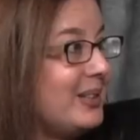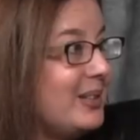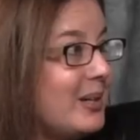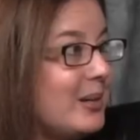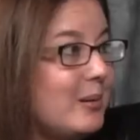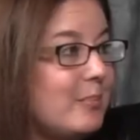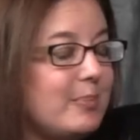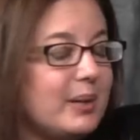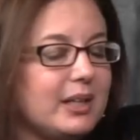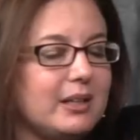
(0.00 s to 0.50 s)
you
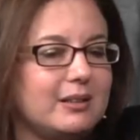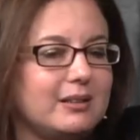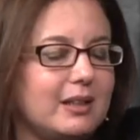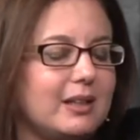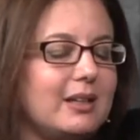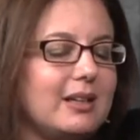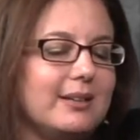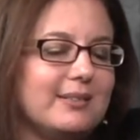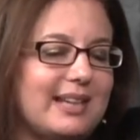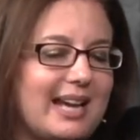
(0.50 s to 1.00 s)
know, but
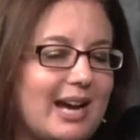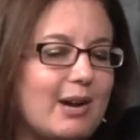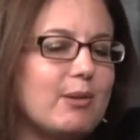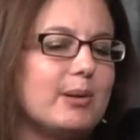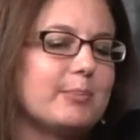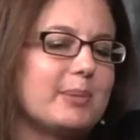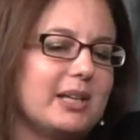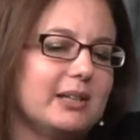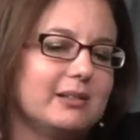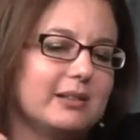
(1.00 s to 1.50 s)
like uh,
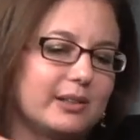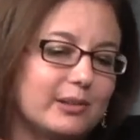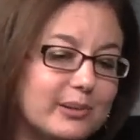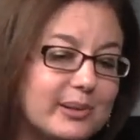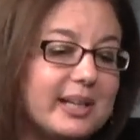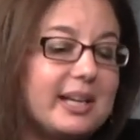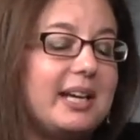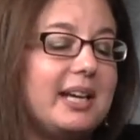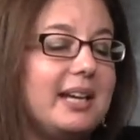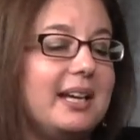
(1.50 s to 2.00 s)
now I'm kind of like,
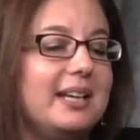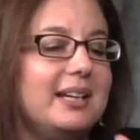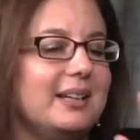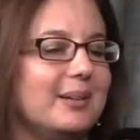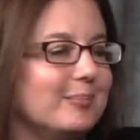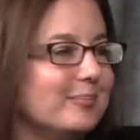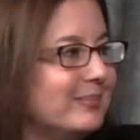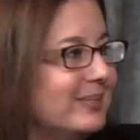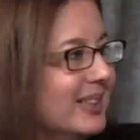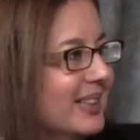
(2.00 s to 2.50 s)
okay,
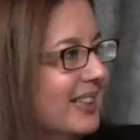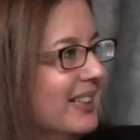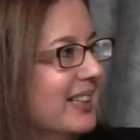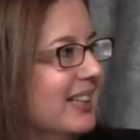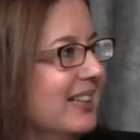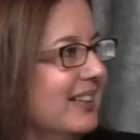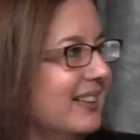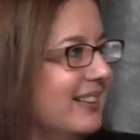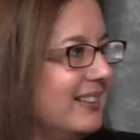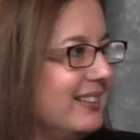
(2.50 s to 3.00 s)
I'm
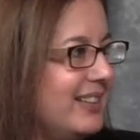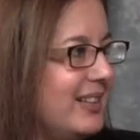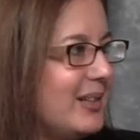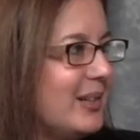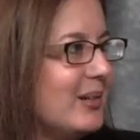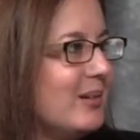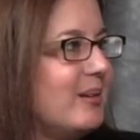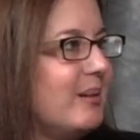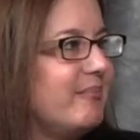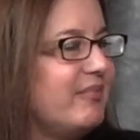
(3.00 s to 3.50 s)
you
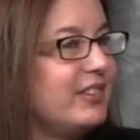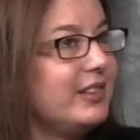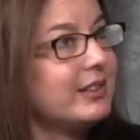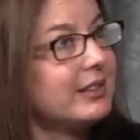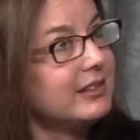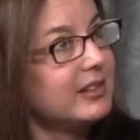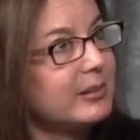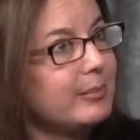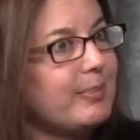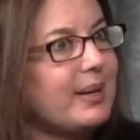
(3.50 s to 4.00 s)
know, I'm
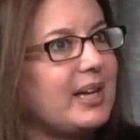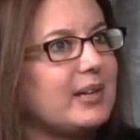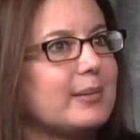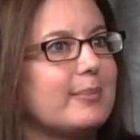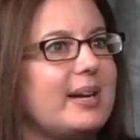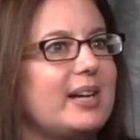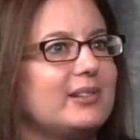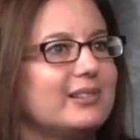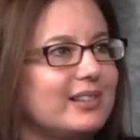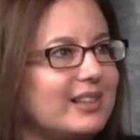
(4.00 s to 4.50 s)
feeling a little better
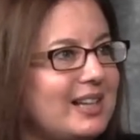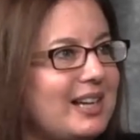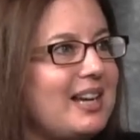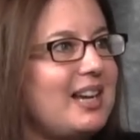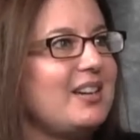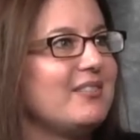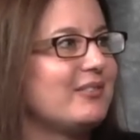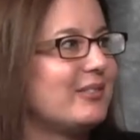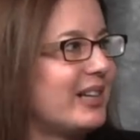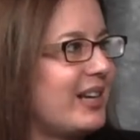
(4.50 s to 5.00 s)
about
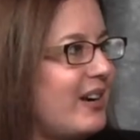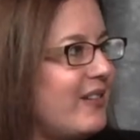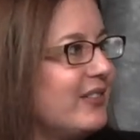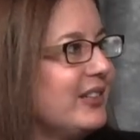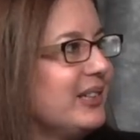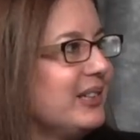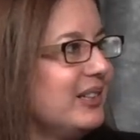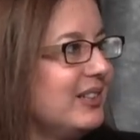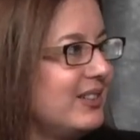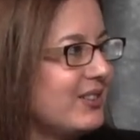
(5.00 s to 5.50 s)
life,
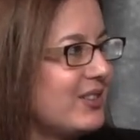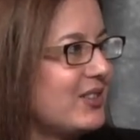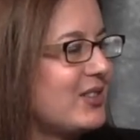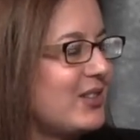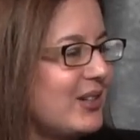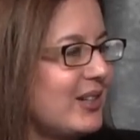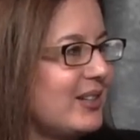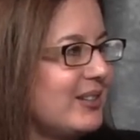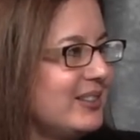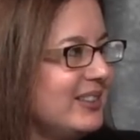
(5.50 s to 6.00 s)
whatever. I'll
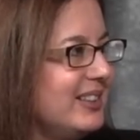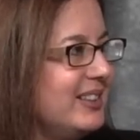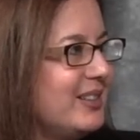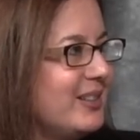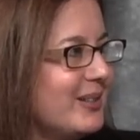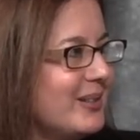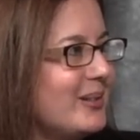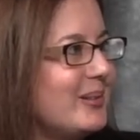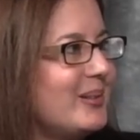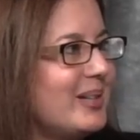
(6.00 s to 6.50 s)
start, you
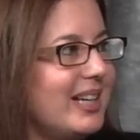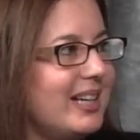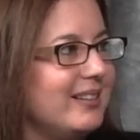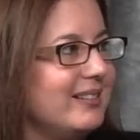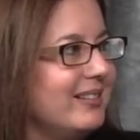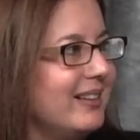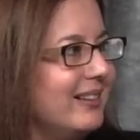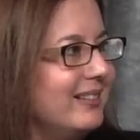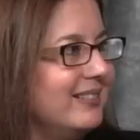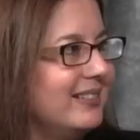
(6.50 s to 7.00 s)
know,
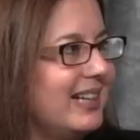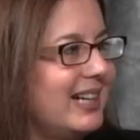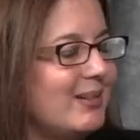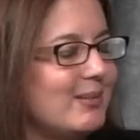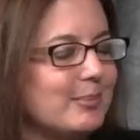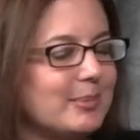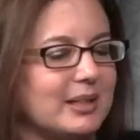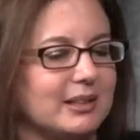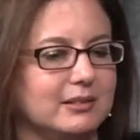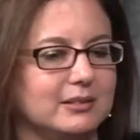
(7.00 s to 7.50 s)
and and
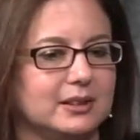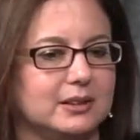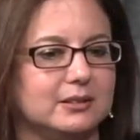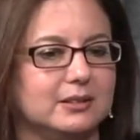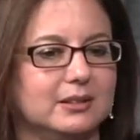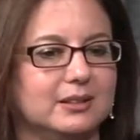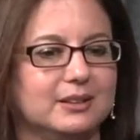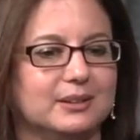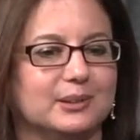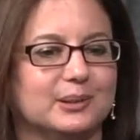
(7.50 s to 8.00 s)
now I'm kind of like,
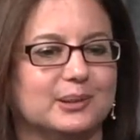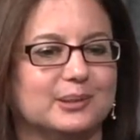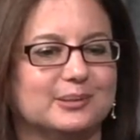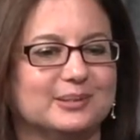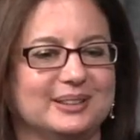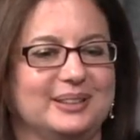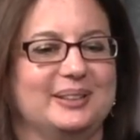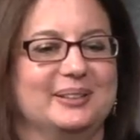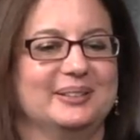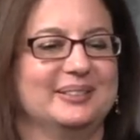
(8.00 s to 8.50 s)
uh
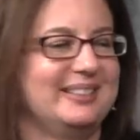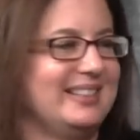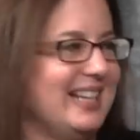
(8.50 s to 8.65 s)
oh.